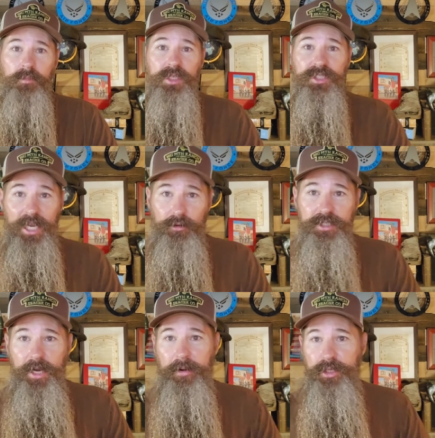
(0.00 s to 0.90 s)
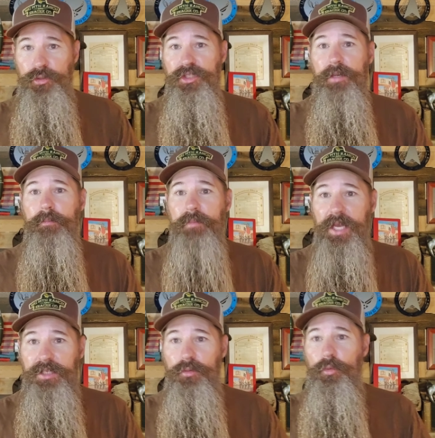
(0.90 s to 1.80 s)
secretary to
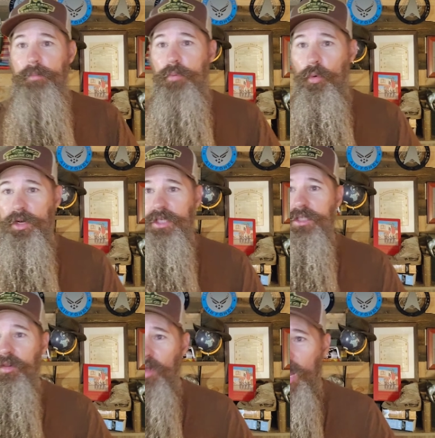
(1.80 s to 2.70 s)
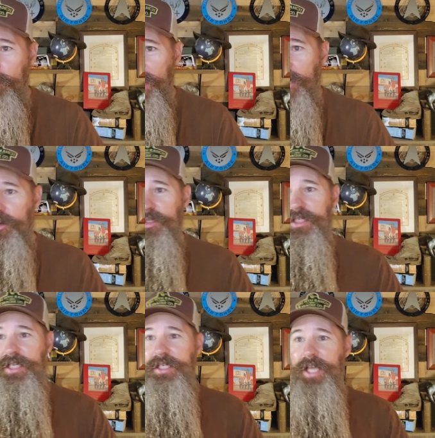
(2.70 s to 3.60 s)
submit reporting to lawmakers
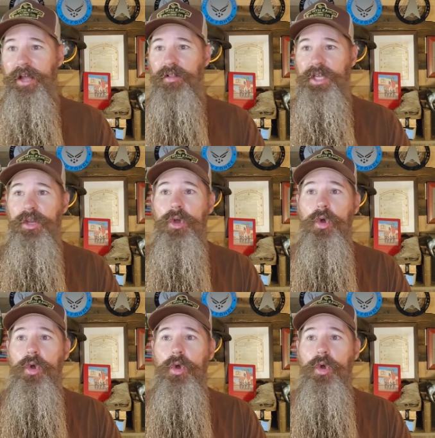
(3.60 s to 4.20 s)
detailing